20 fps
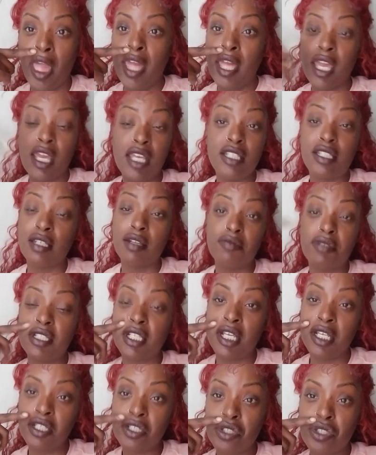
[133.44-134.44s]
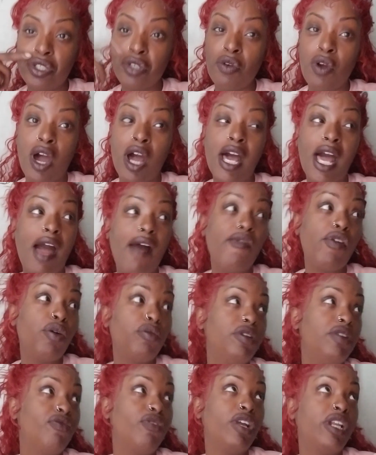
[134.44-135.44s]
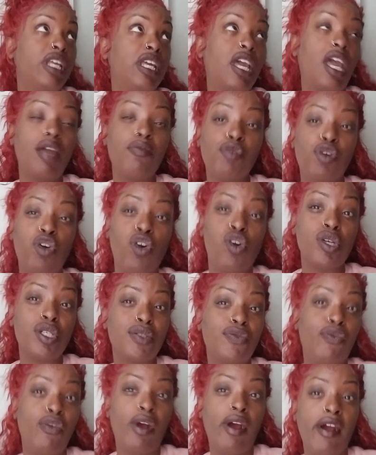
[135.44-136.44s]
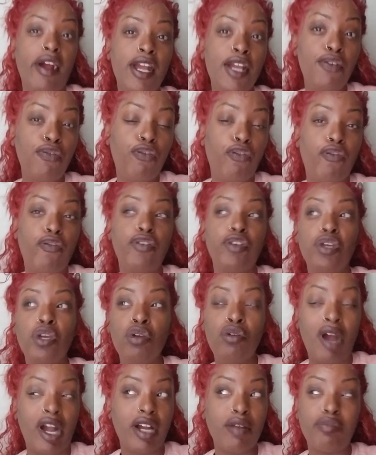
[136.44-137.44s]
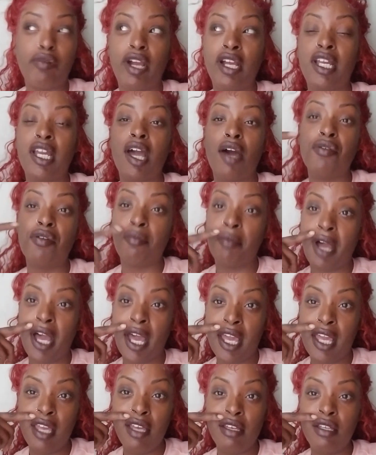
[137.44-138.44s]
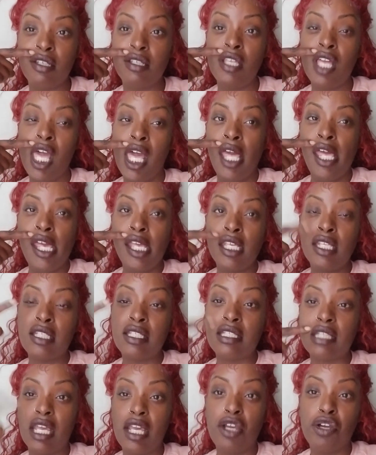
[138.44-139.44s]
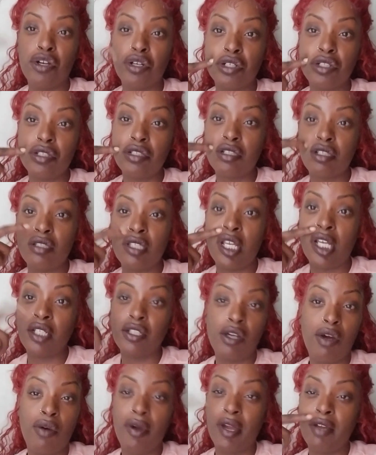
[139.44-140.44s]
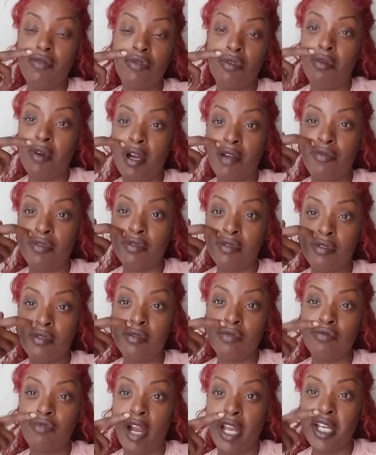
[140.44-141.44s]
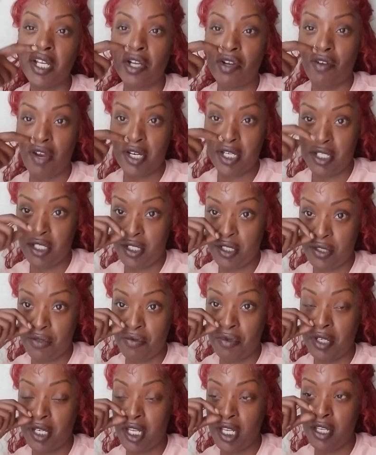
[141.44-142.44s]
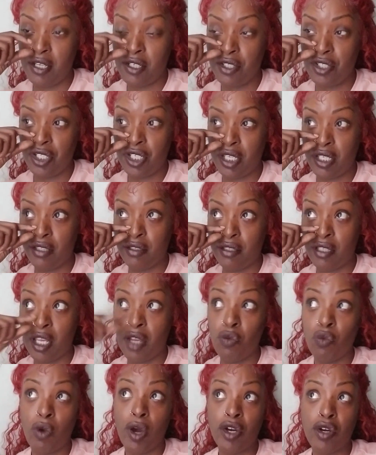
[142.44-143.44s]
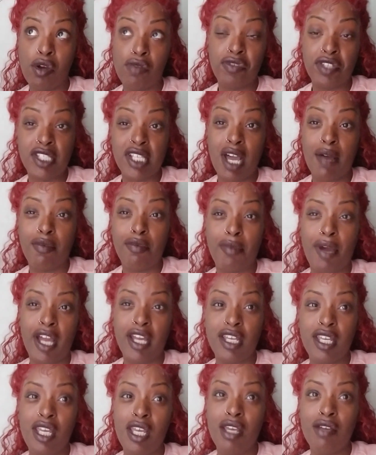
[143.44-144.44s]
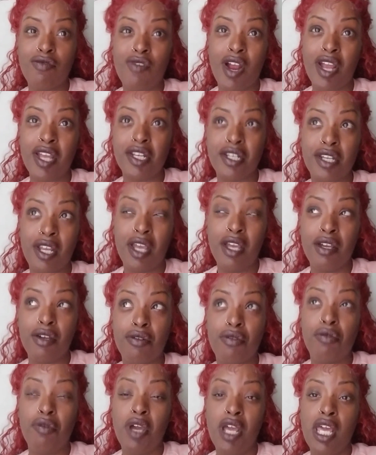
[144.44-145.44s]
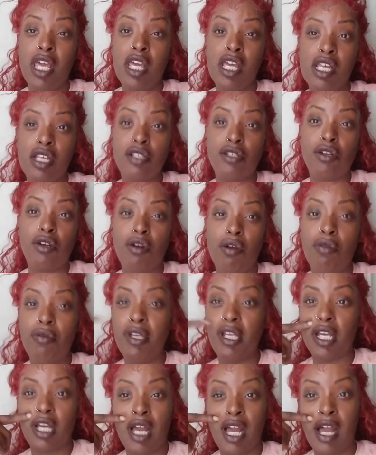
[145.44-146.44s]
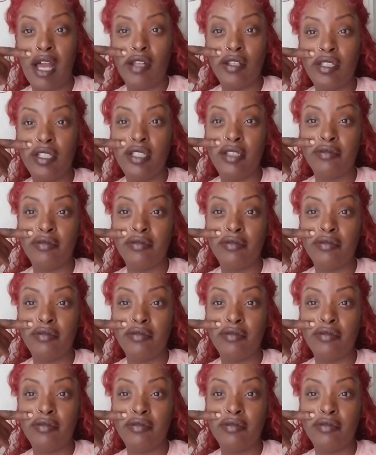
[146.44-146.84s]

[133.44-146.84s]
And some singers too. I, I've only really came across very few. I could probably count on my hand singers that don't have no other writing credits on their shit. And one off the top of my head right now is Chloe and Halle.